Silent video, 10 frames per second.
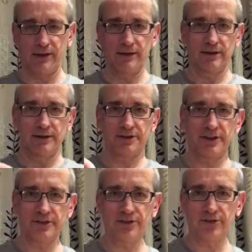You see,
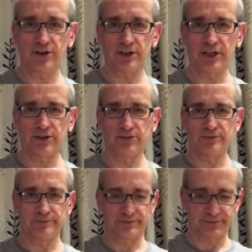it's a volcano.
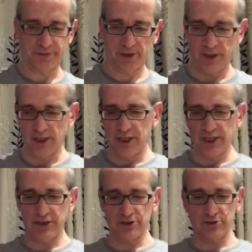
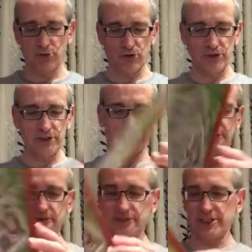And here's the board. Look,
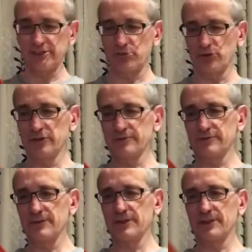that's a nice board.
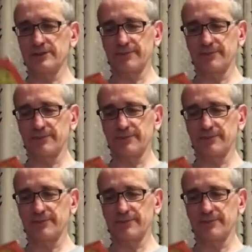Look at it.